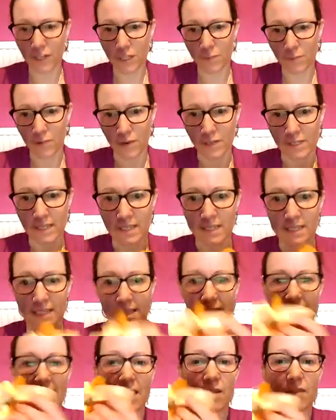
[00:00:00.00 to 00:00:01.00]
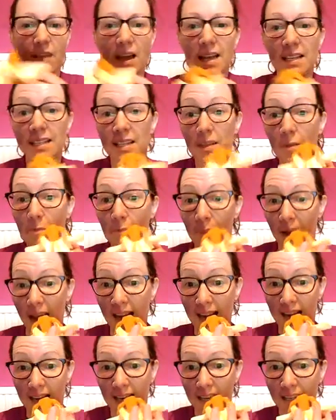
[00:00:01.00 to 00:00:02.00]
processes. Now that's the
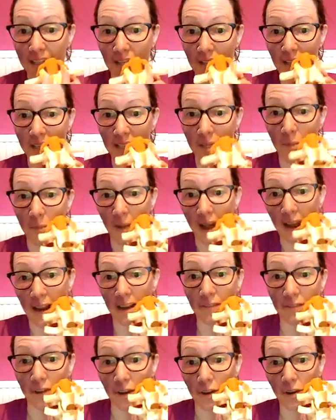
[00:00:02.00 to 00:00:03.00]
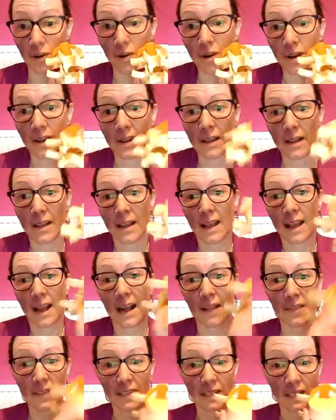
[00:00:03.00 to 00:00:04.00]
back, so that's the back view,
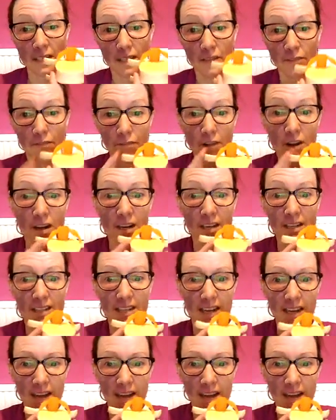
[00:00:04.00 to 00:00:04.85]
and this is the front.